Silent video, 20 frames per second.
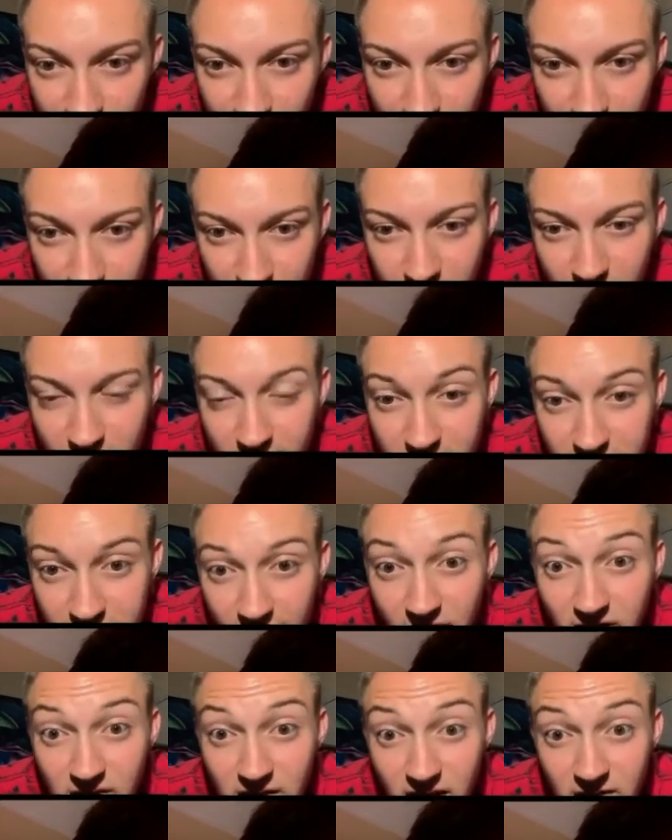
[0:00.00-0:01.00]
But like
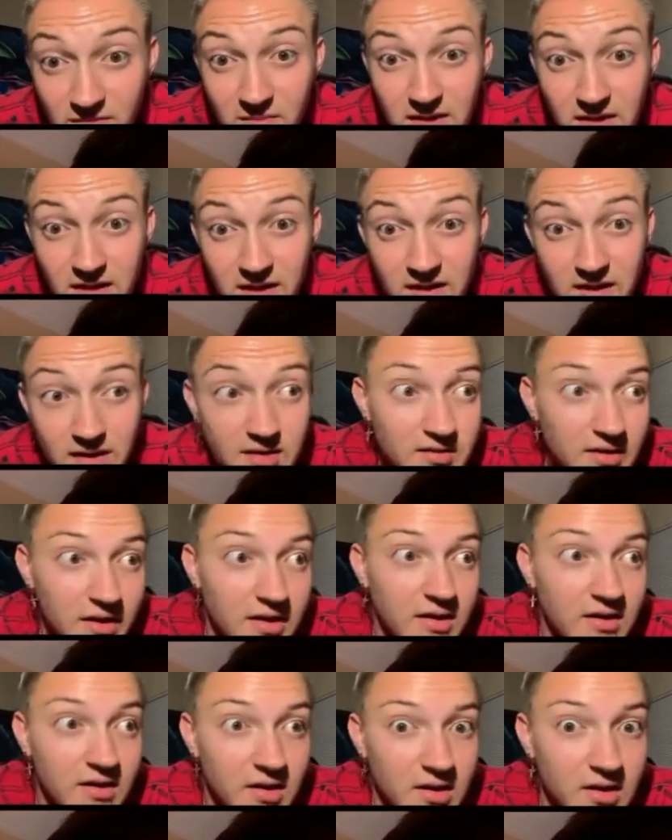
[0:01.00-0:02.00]
now that I've been eating
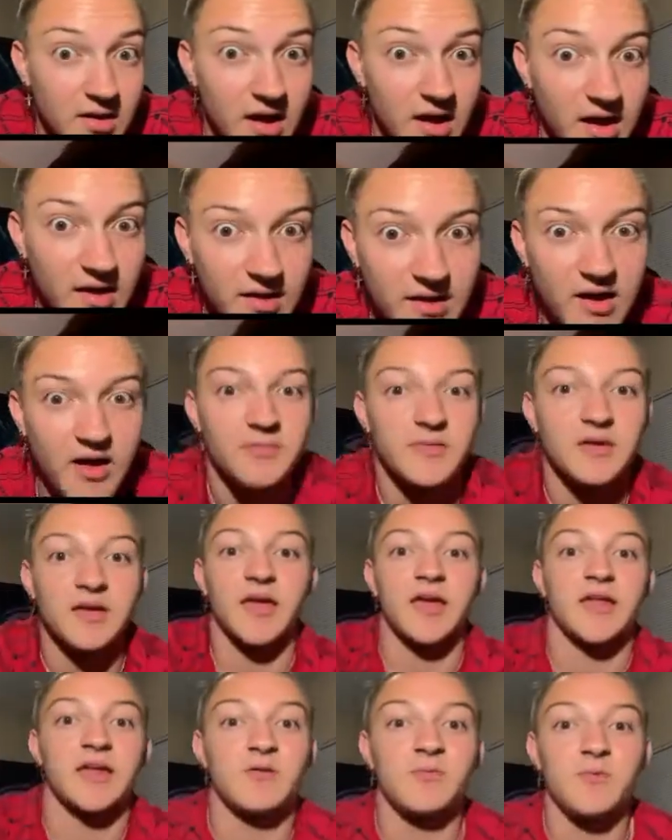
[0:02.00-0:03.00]
like a lot, like I've been
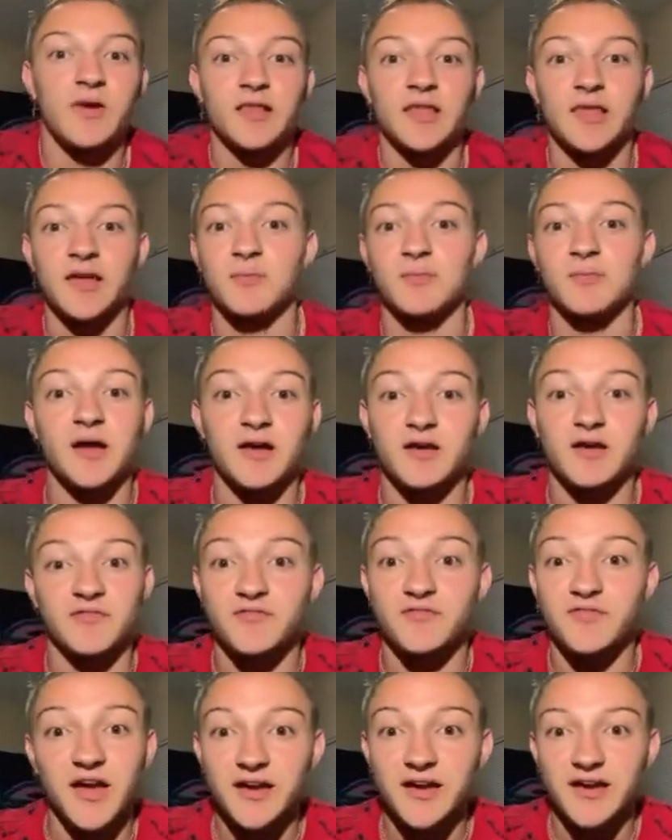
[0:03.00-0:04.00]
gaining weight, like I'm kind of
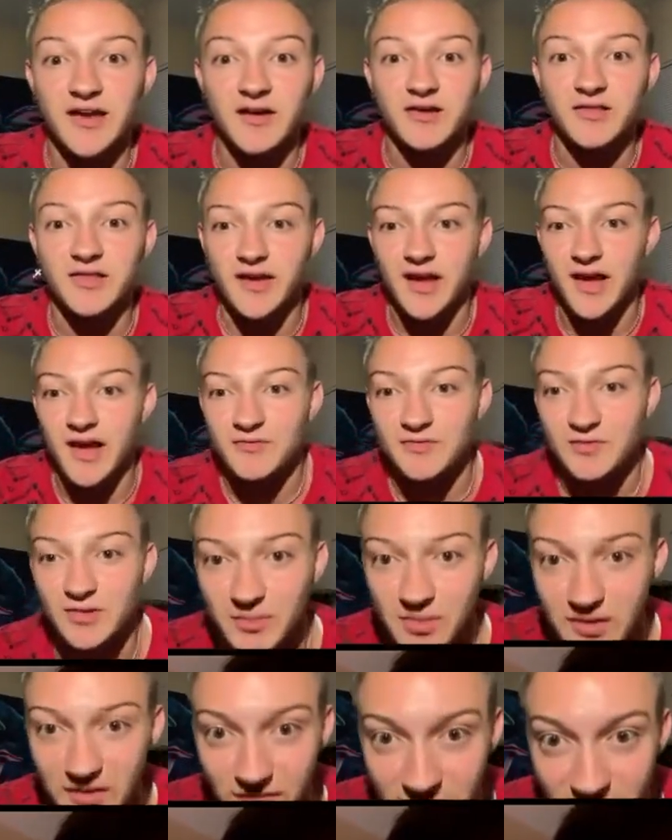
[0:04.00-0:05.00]
fat now, like I have a little
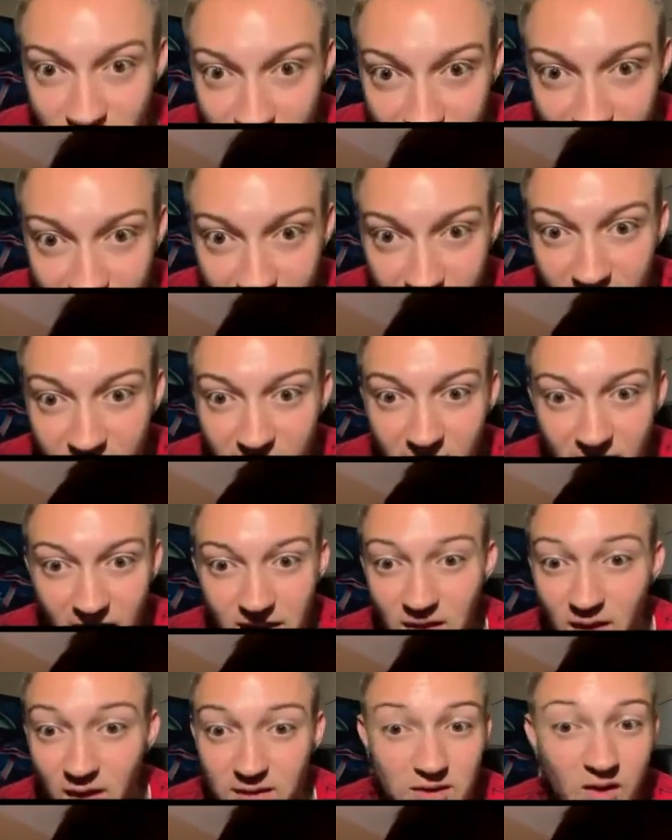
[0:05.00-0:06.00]
bit of a gut. I
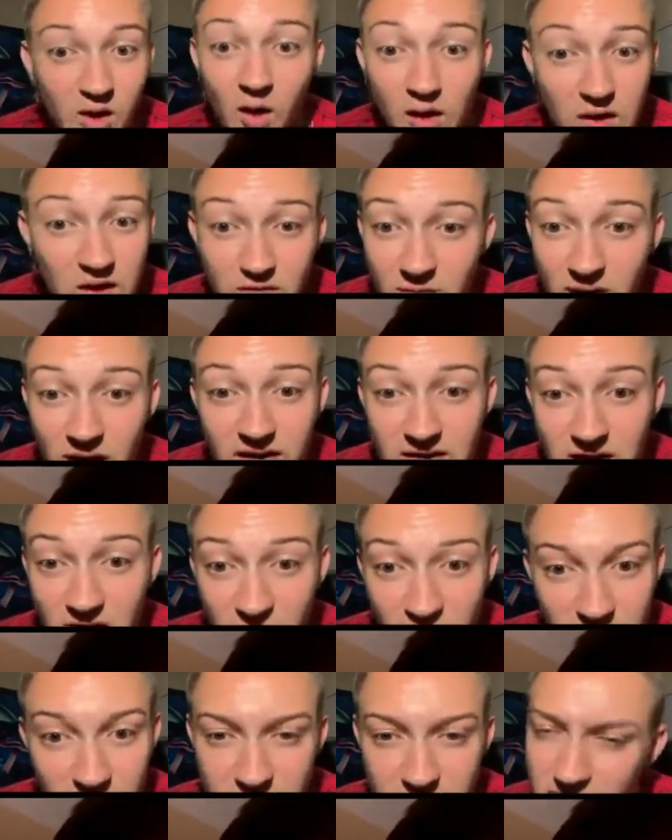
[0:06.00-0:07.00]
lost all of my
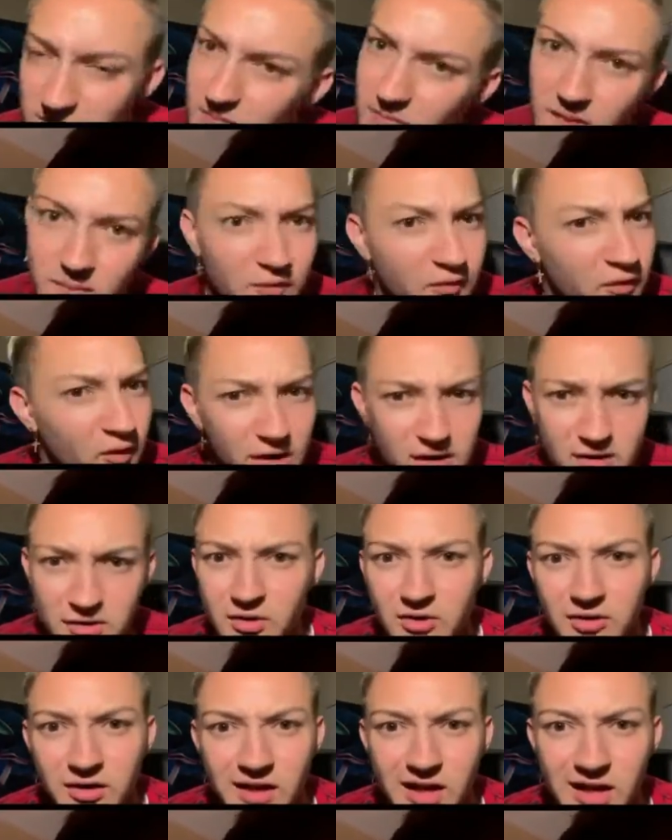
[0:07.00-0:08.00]
definition, but before I
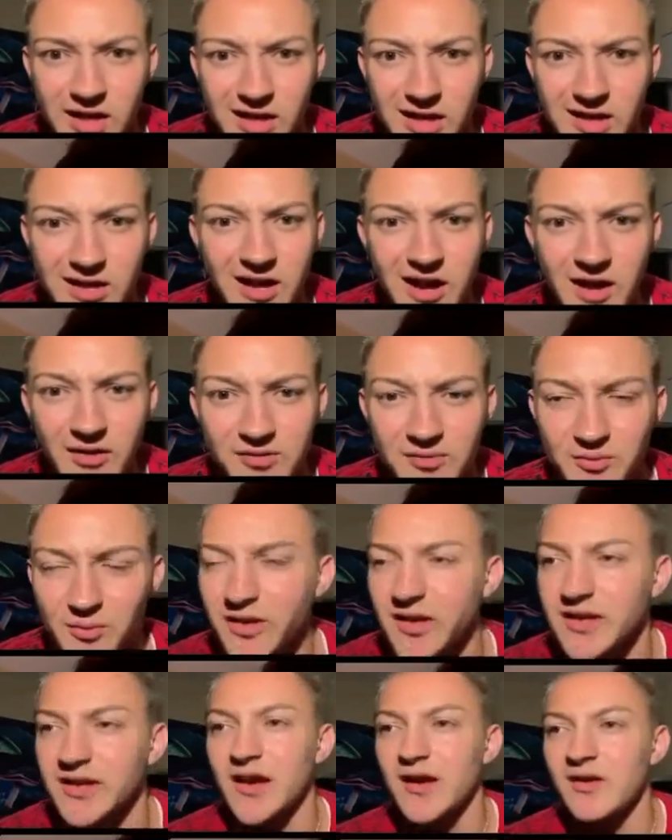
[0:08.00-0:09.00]
started eating and I was
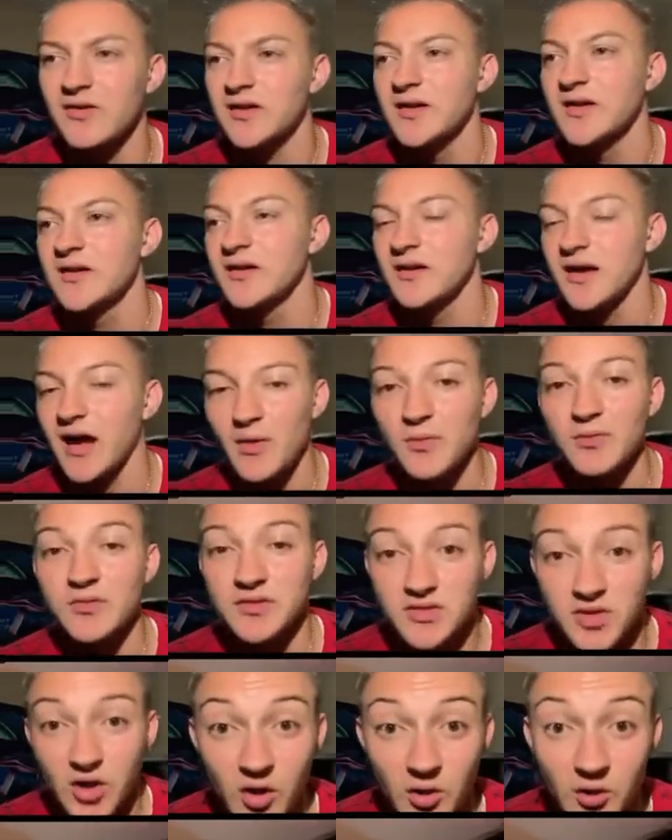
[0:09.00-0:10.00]
working hey. out, I
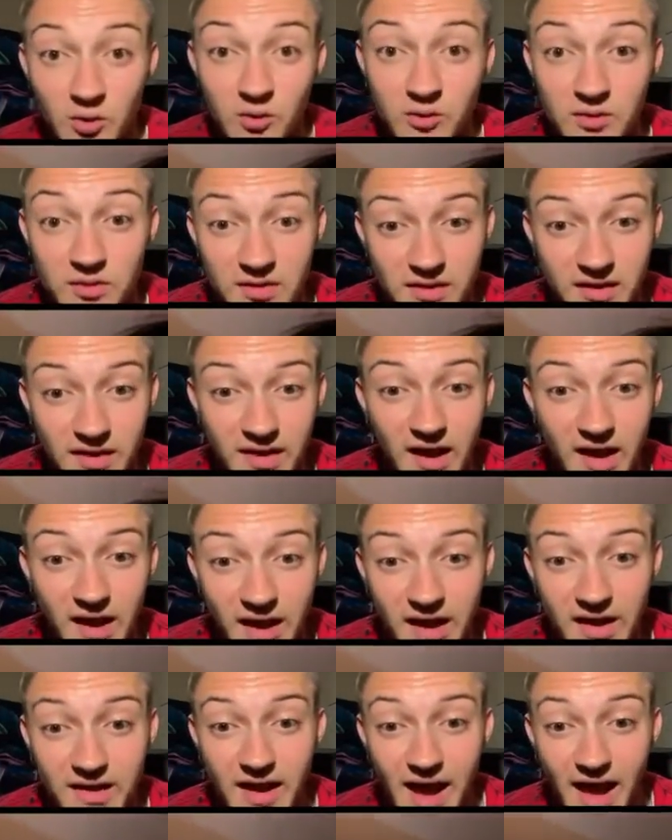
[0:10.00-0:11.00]
was toned. Like, hey, I,
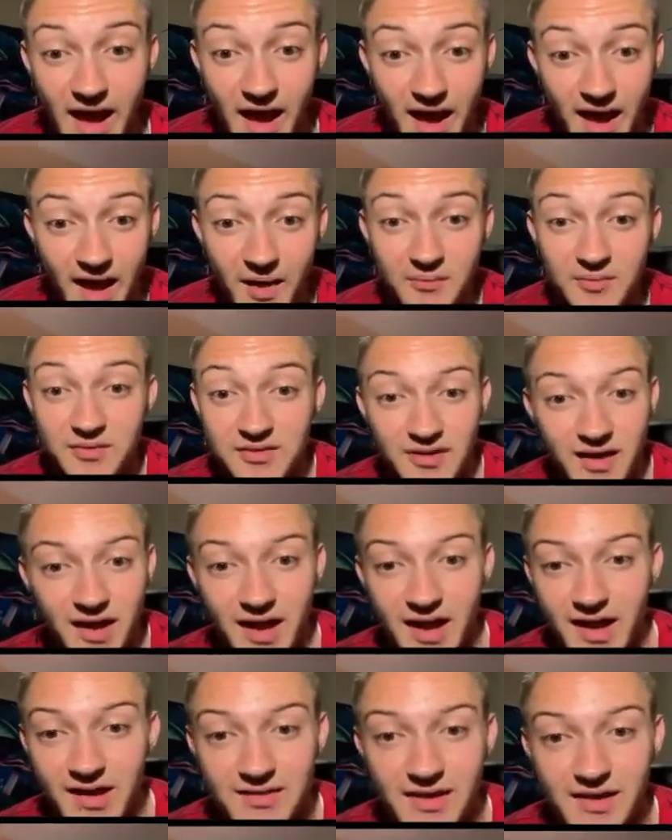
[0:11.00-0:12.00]
I, had abs. I
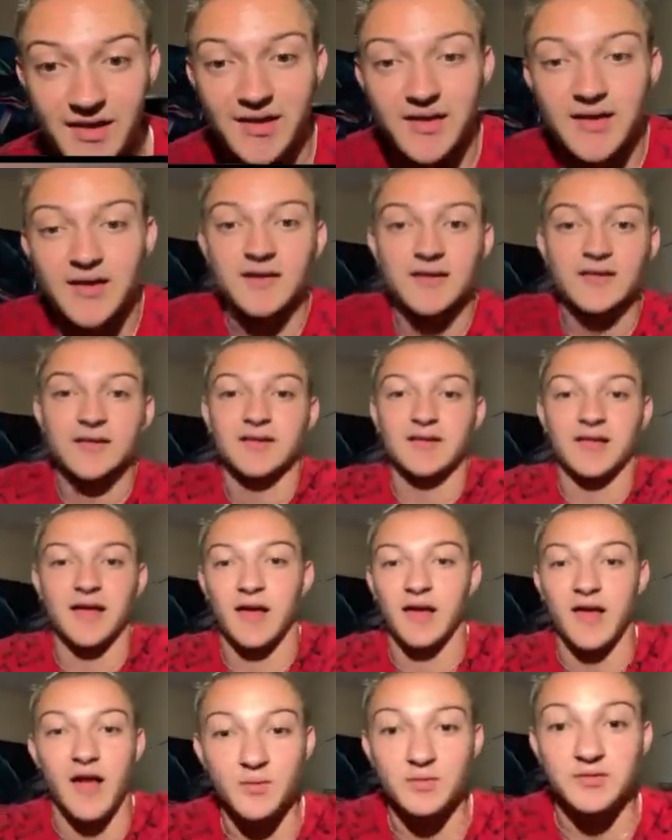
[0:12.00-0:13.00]
had like,
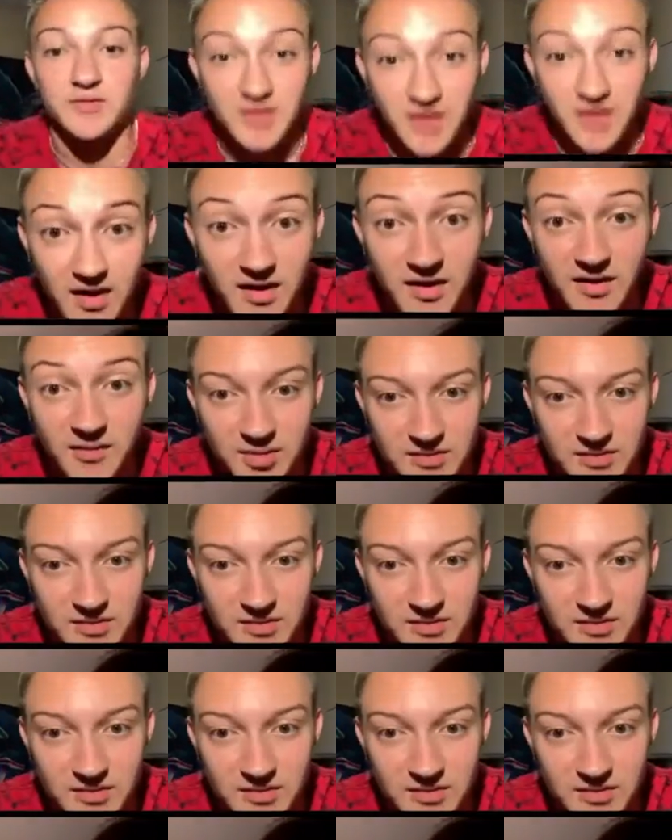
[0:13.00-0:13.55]
like I was cut.